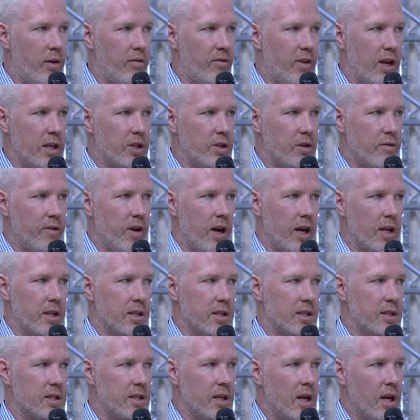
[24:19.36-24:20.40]
venture
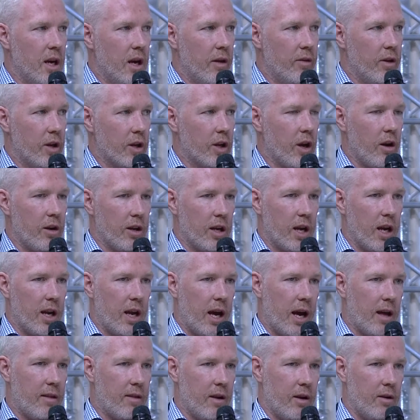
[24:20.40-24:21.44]
funds that are going to get
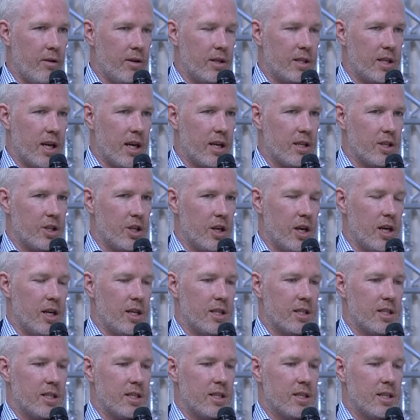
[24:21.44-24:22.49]
out there and take a
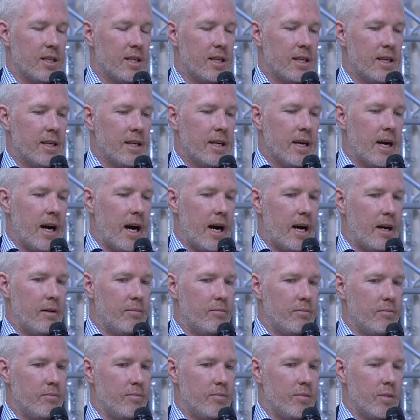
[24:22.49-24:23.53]
chance.
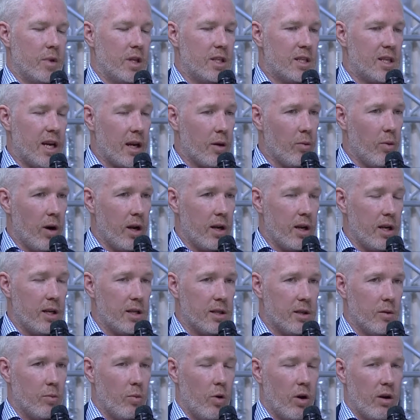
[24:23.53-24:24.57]
The second one is,
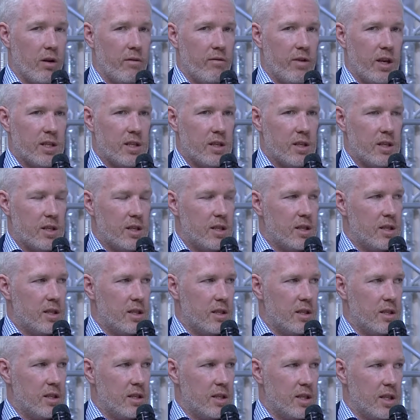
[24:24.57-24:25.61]
and what investors
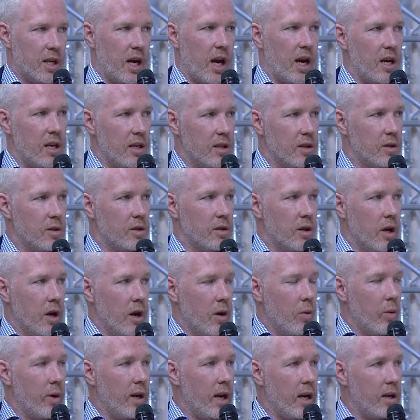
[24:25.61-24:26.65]
say, is
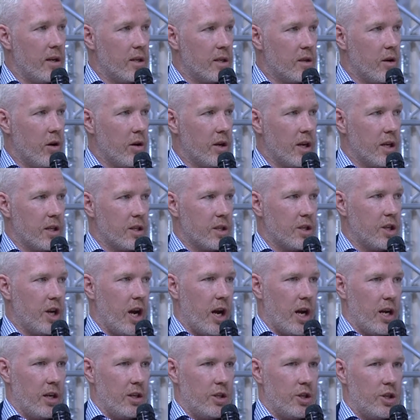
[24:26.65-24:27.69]
we need a stock
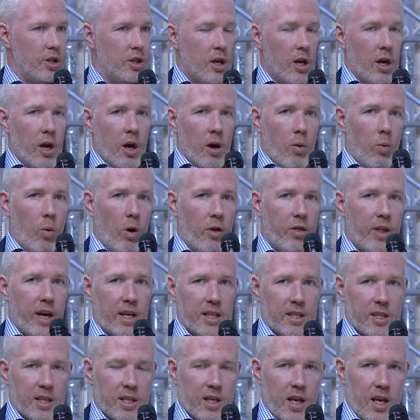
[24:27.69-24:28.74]
exchange. What they
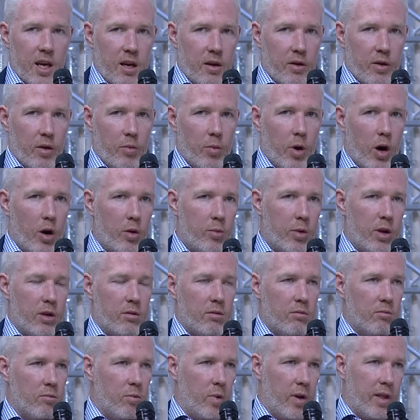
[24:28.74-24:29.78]
see at the moment
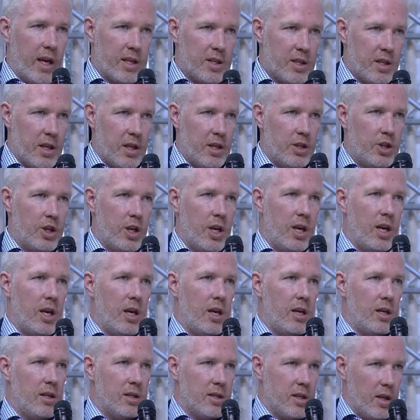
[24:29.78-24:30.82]
with
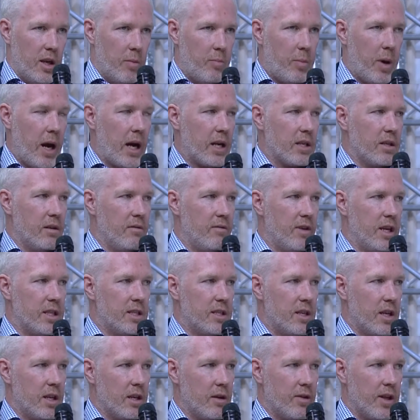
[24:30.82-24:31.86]
SDGs and impact
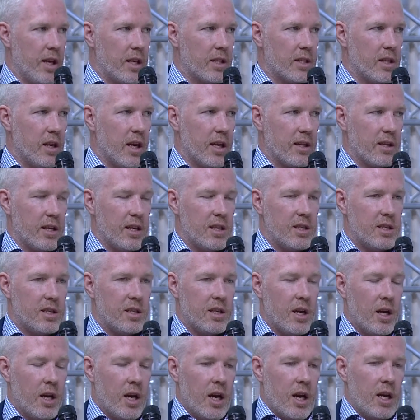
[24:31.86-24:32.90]
investing and things like this
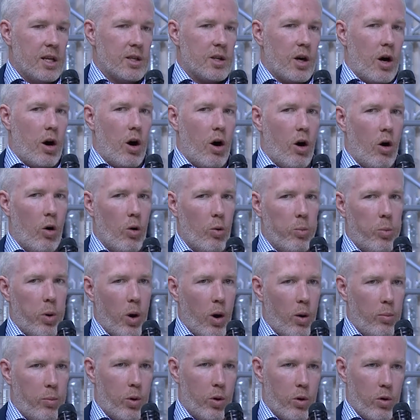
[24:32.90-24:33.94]
is a whole
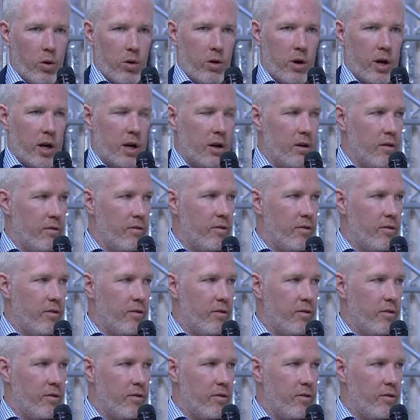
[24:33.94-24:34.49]
potpourri